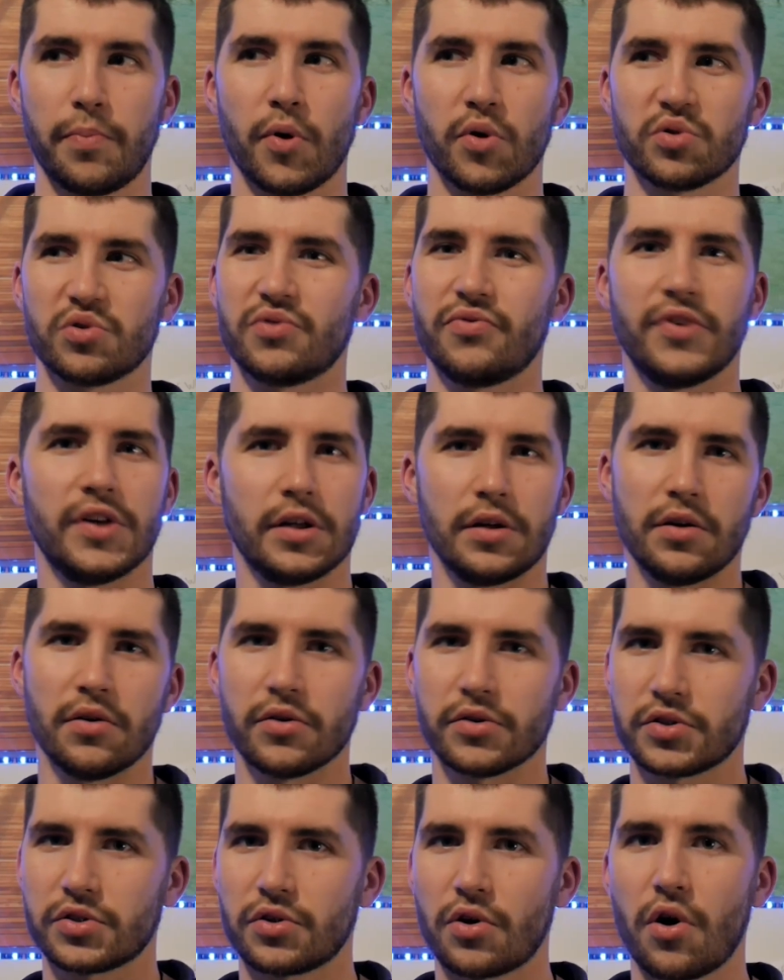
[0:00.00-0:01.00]
post
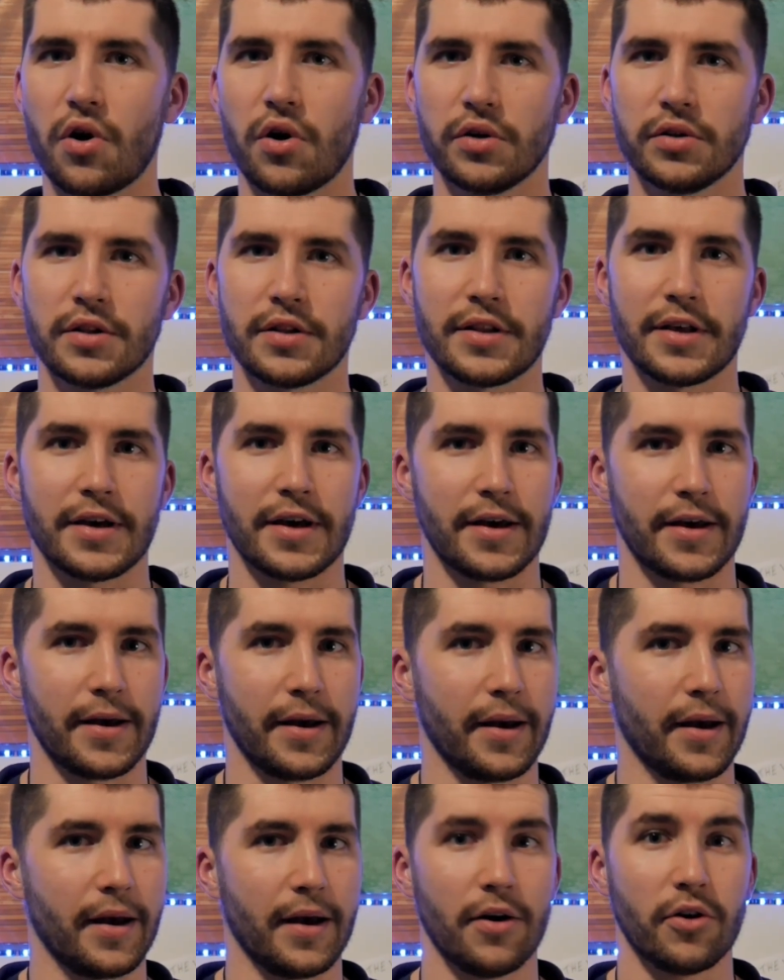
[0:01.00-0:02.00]
videos on
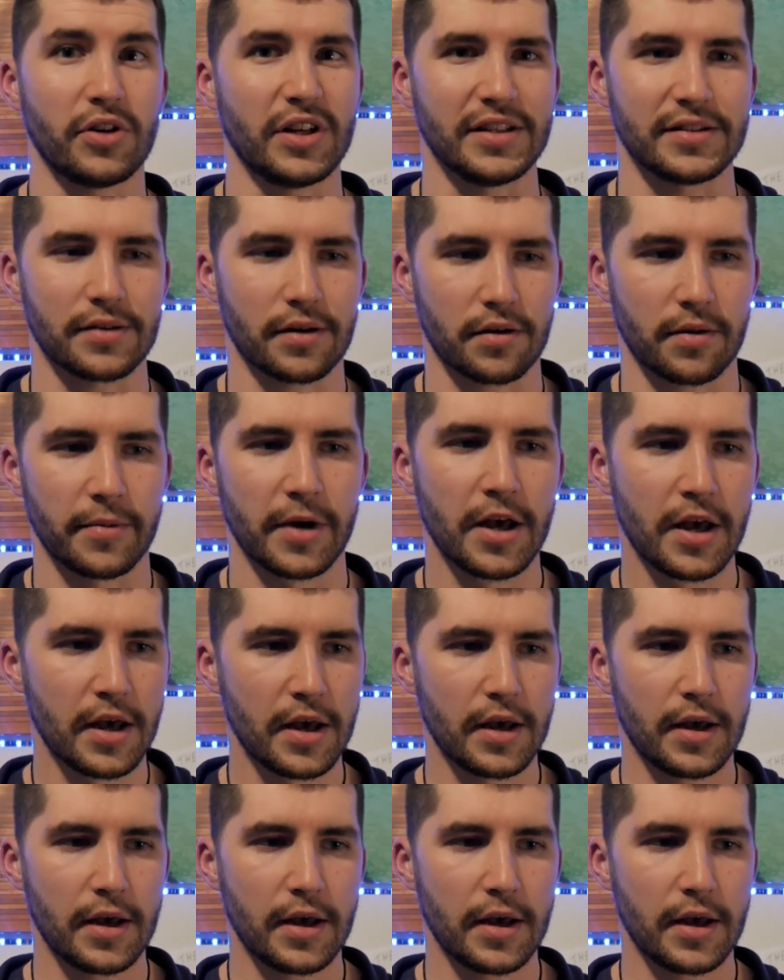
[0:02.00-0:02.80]
the on Instagram.